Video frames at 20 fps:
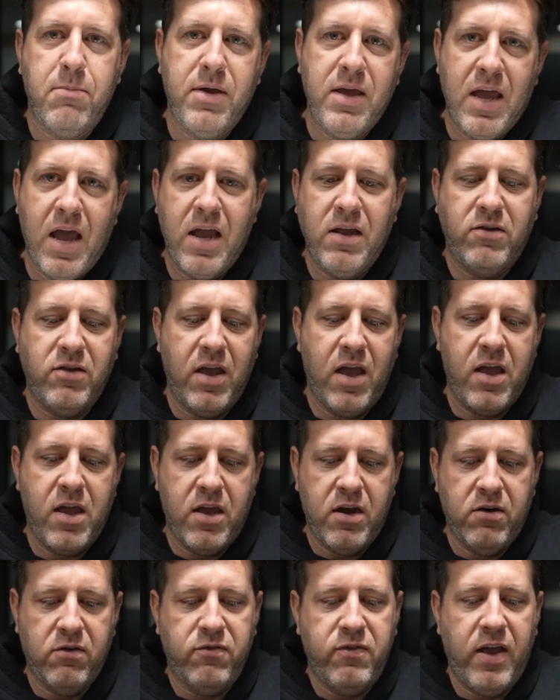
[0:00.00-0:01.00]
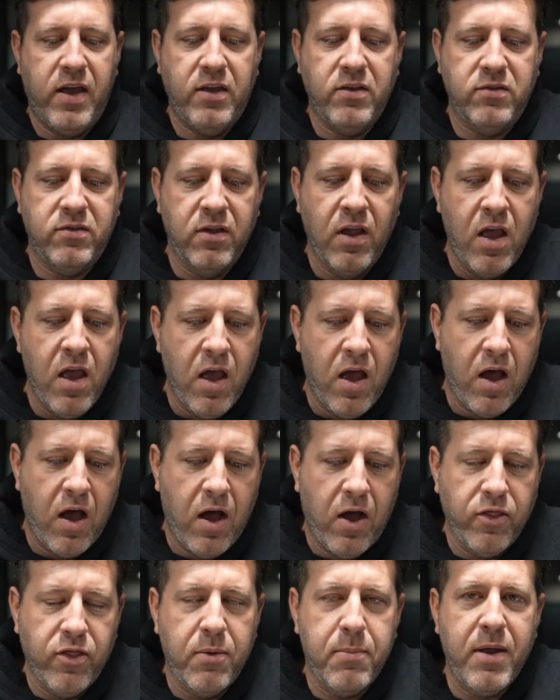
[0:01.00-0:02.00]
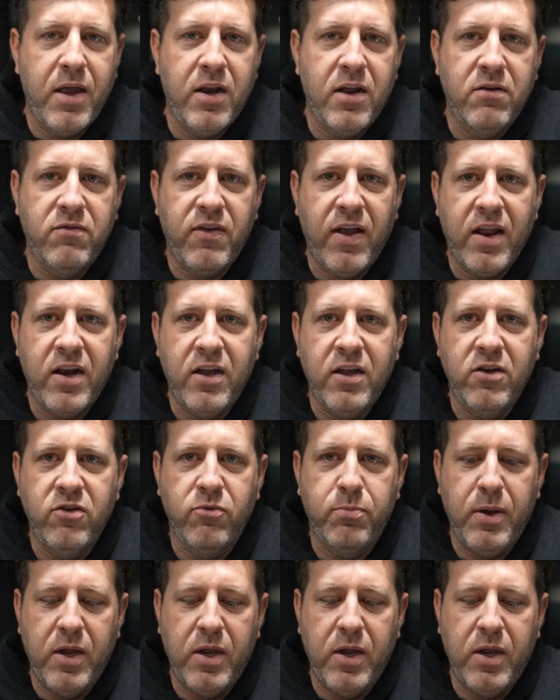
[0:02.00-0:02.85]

PATA interface uh, the main advantage,